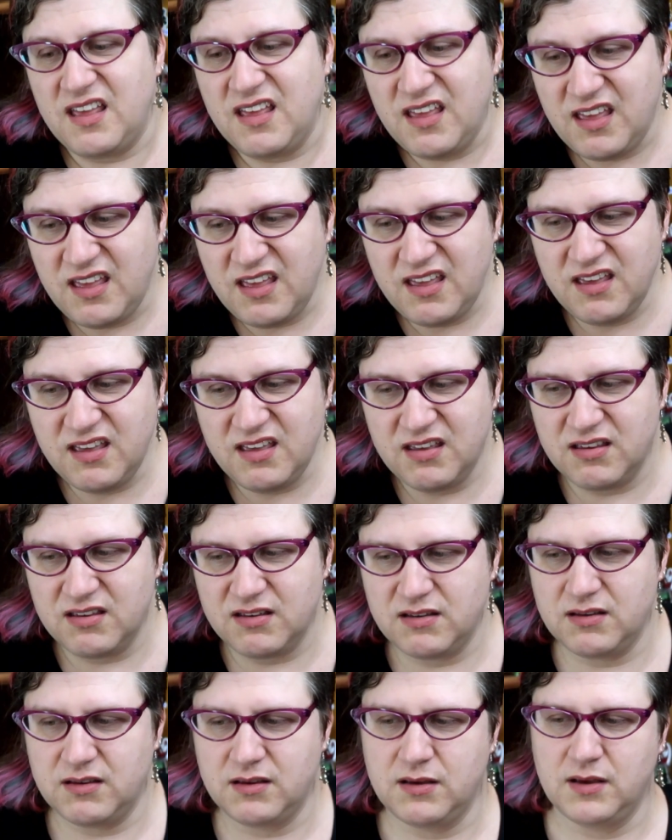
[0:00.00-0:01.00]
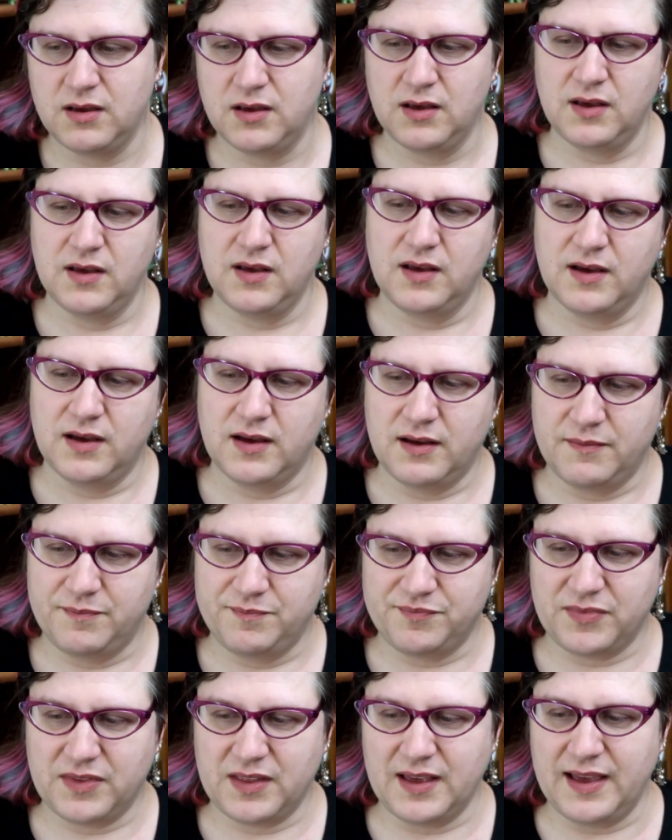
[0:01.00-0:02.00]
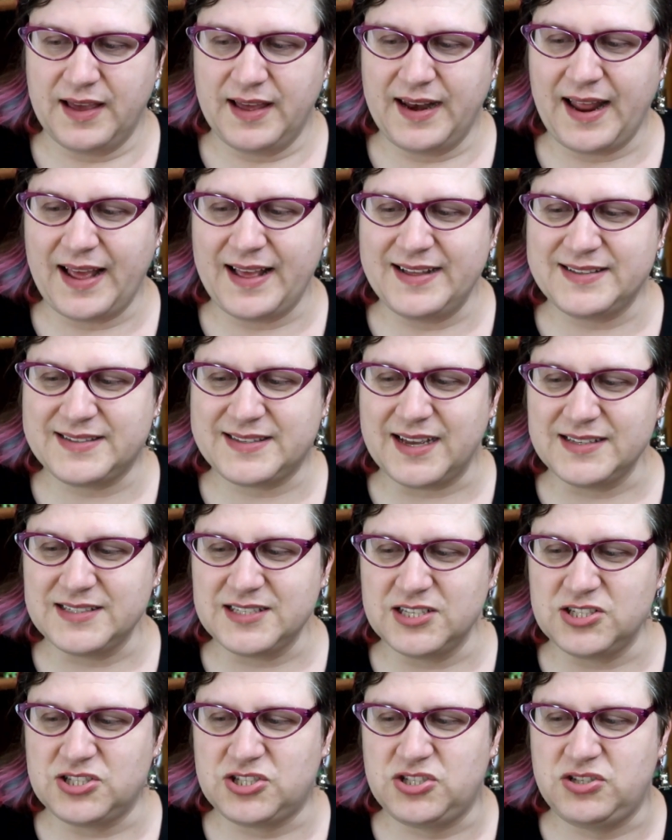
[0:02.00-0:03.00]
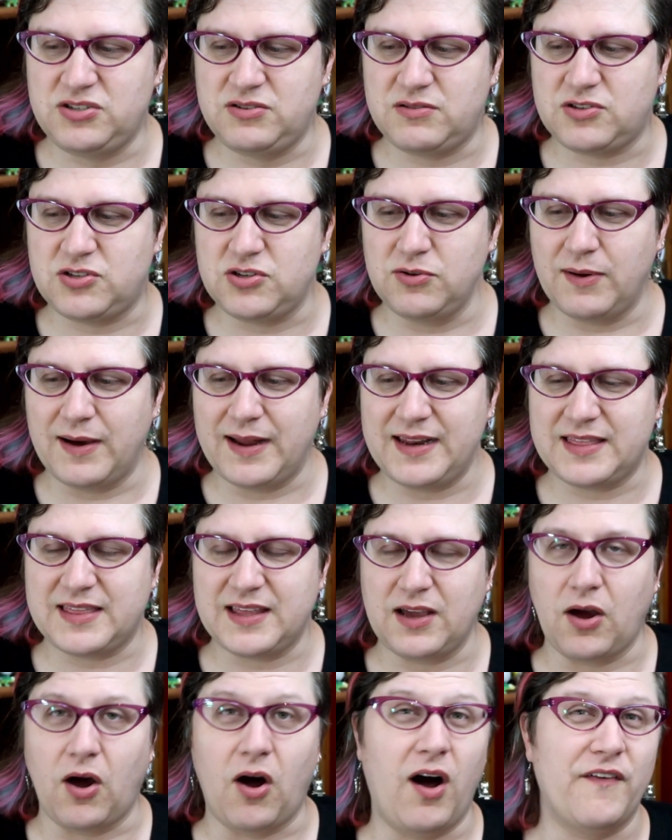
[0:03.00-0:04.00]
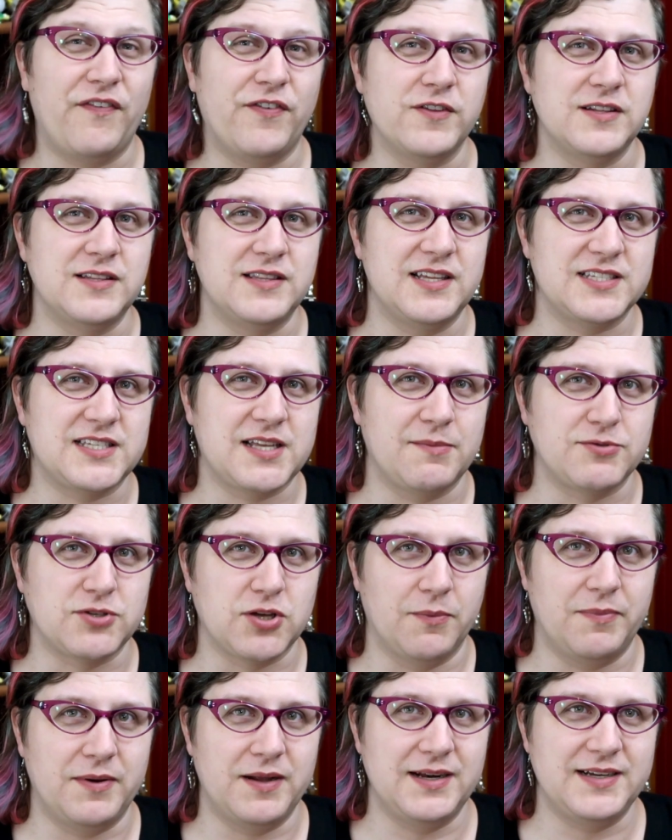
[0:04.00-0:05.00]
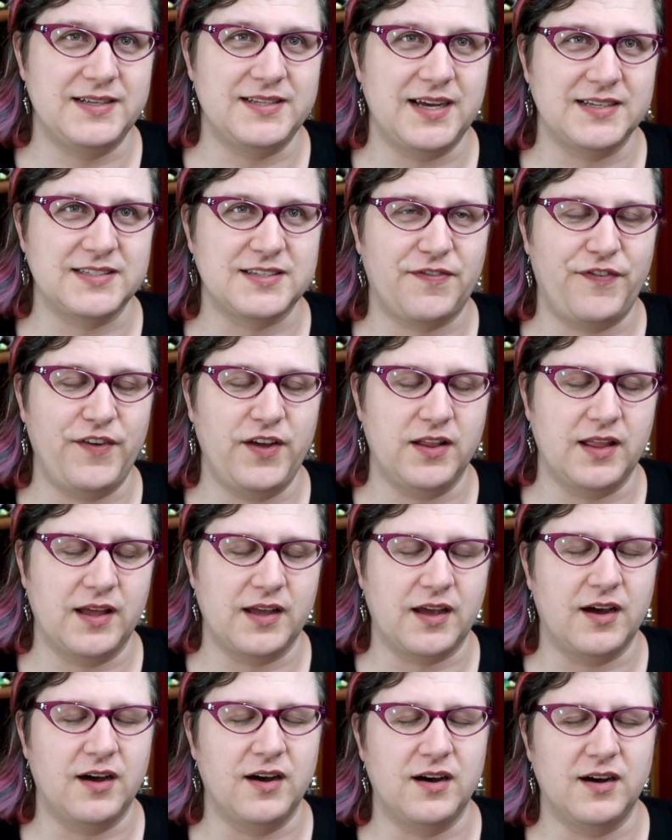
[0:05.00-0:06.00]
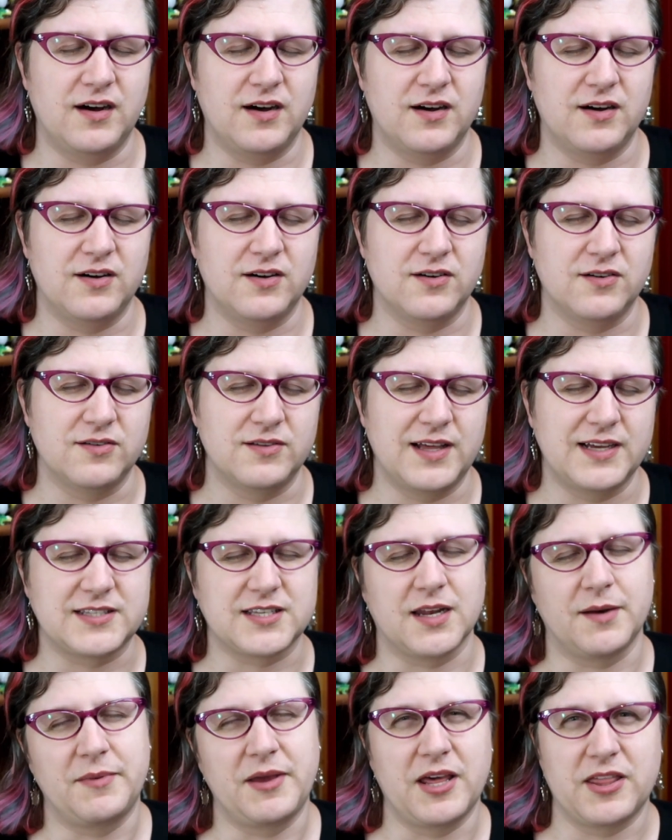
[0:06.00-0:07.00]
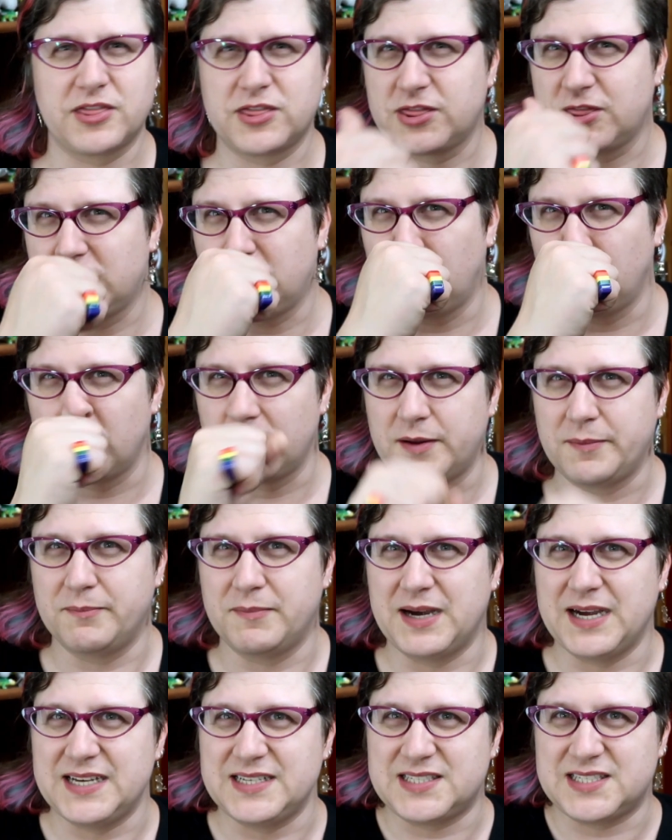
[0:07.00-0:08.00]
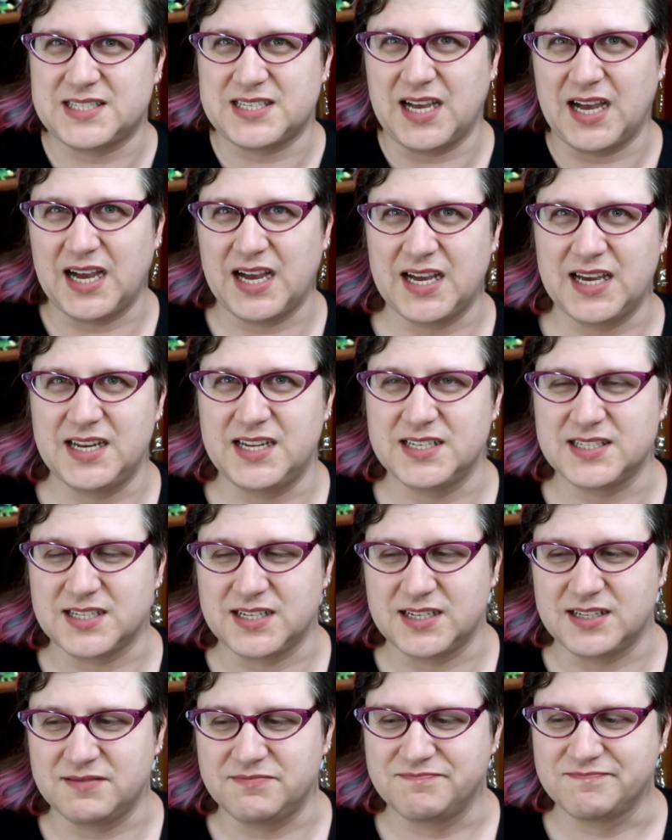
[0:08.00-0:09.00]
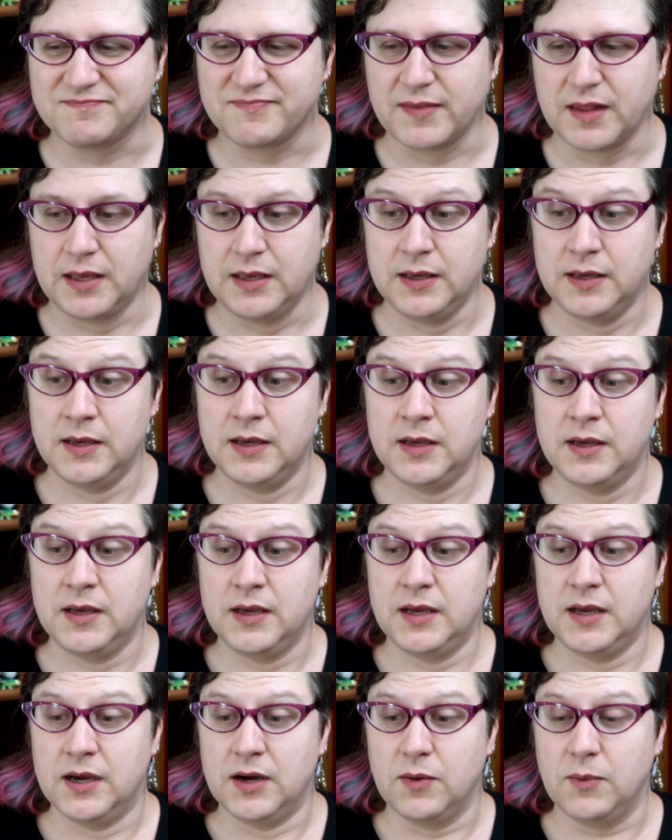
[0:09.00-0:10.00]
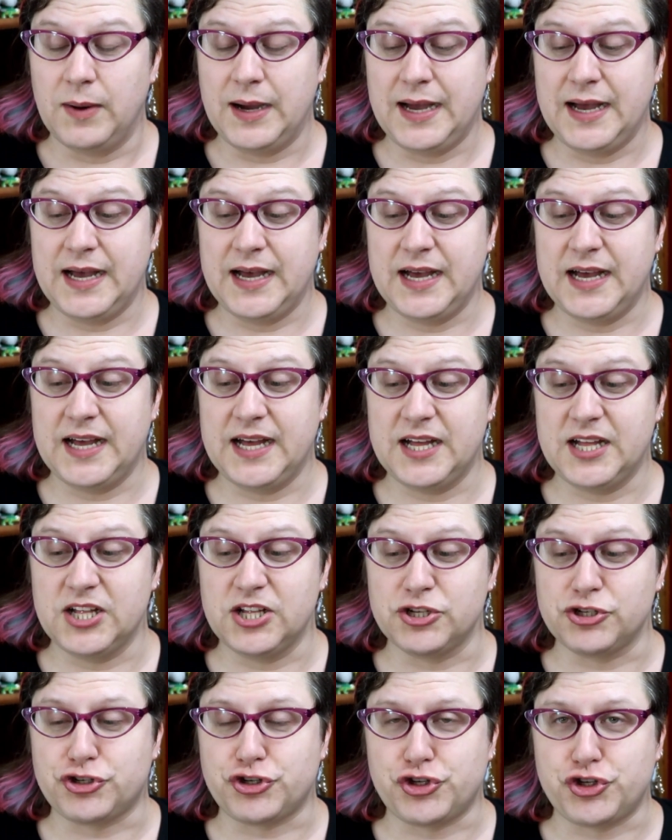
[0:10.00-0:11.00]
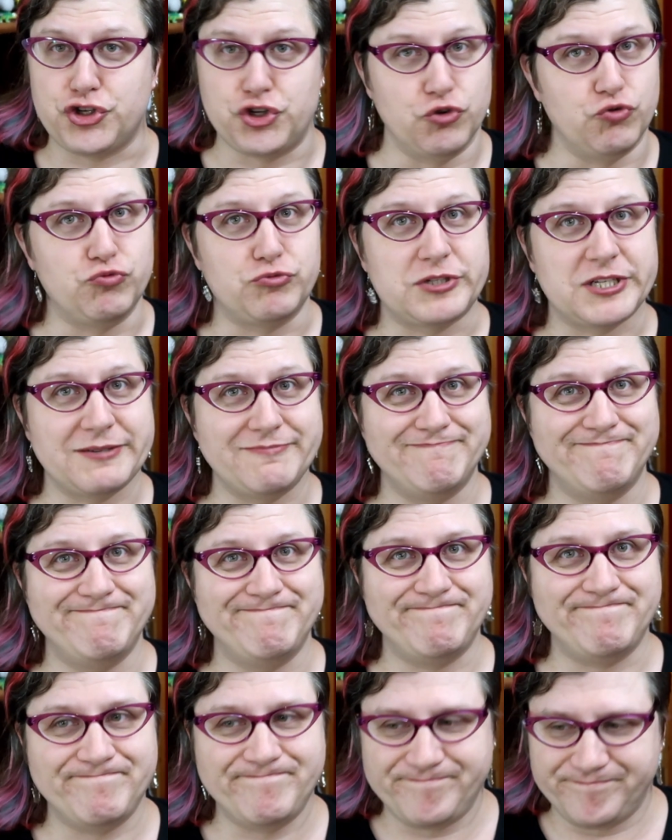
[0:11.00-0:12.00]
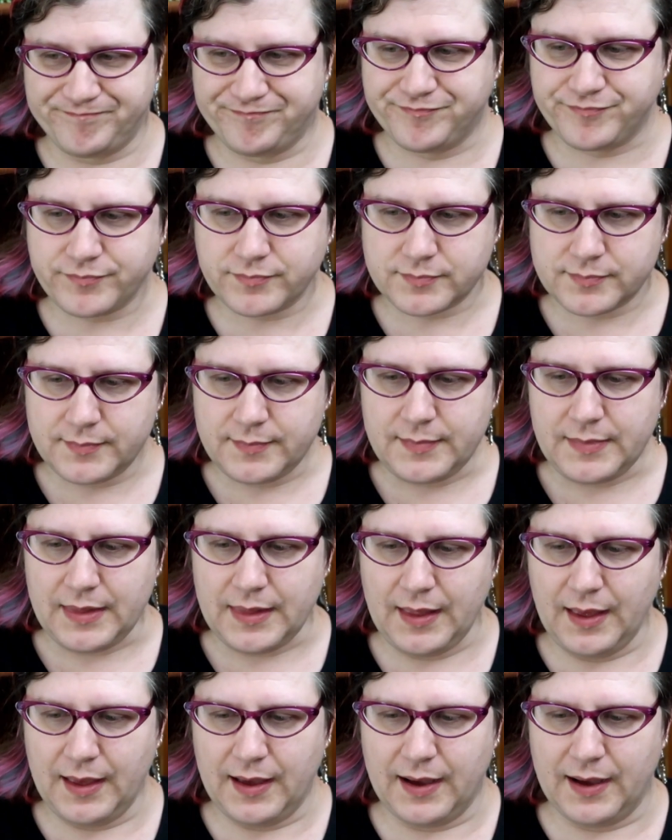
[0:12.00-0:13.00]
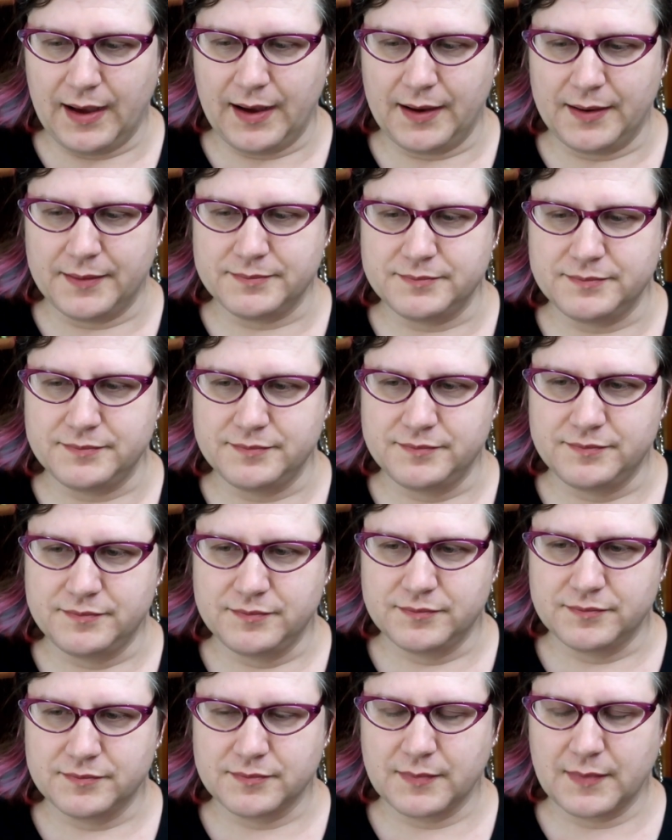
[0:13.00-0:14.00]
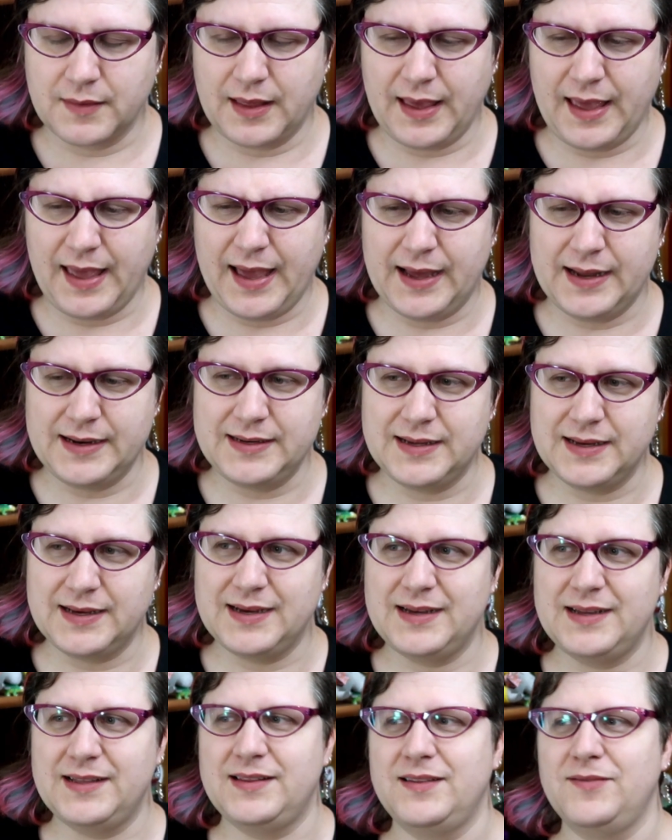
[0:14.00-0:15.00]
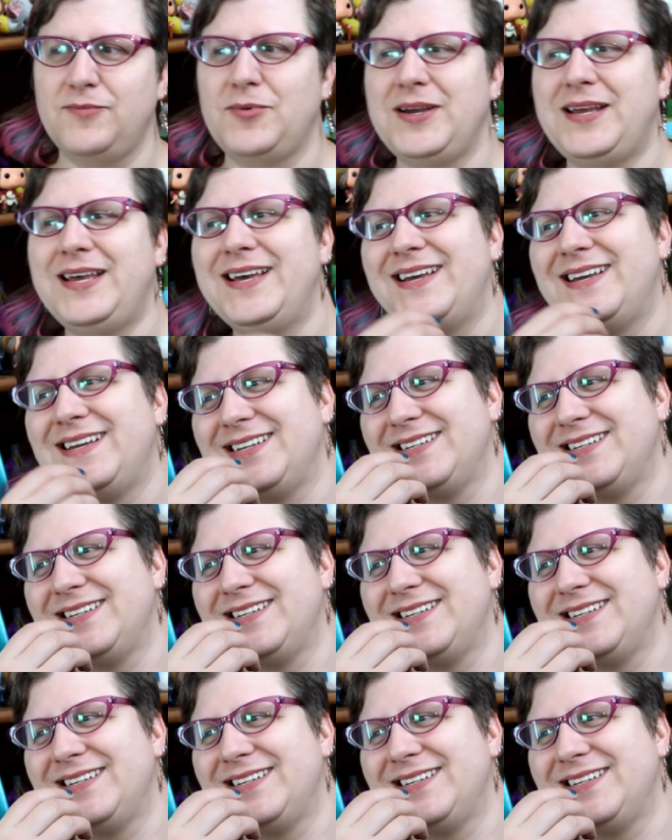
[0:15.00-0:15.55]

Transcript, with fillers: it it doesn't do anything awful in this episode, but it does feel like oh, that's going to be a thorn in my side, isn't it? Well, shoot. Um and uh, we